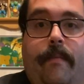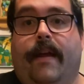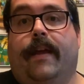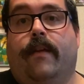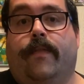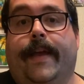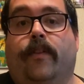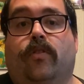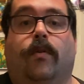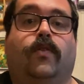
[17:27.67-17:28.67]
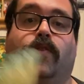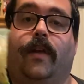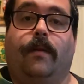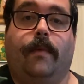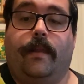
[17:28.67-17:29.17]
Man Cave, thank you so much for
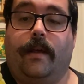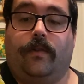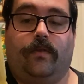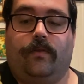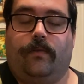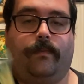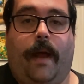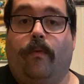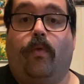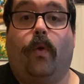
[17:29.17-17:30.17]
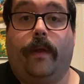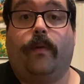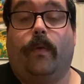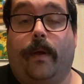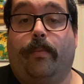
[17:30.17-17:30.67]
sending me this. I really,
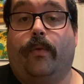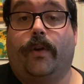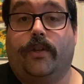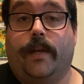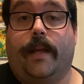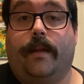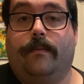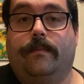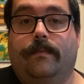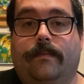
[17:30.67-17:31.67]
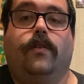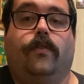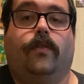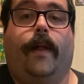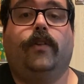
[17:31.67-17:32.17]
really appreciate it.
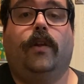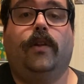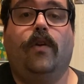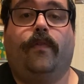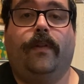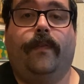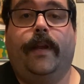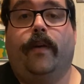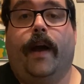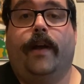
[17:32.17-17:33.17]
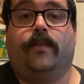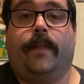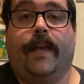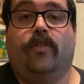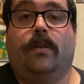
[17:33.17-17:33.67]
So that's going to do it for the video, guys.
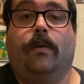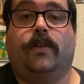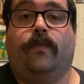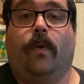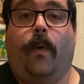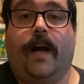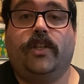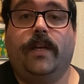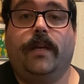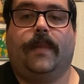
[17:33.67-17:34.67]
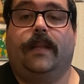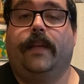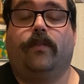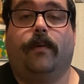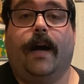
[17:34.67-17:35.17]
Thank you so much for watching.
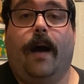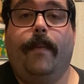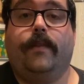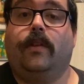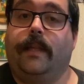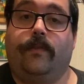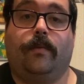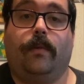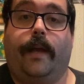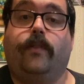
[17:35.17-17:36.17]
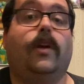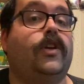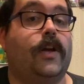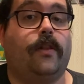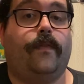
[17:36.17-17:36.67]
Leave some comments, leave some likes,
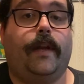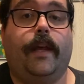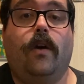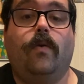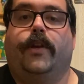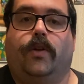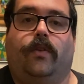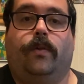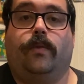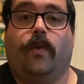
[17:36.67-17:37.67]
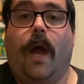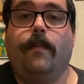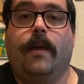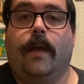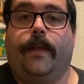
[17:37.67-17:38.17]
share the video. Be sure to
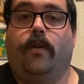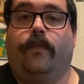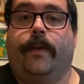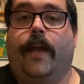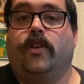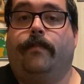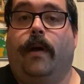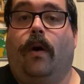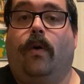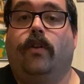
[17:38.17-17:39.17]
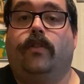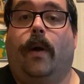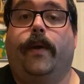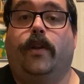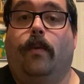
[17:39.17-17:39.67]
subscribe, hit that notification bell so that
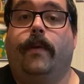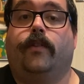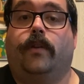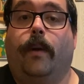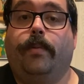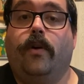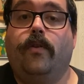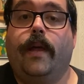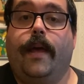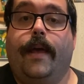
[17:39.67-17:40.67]
way you don't miss an upload.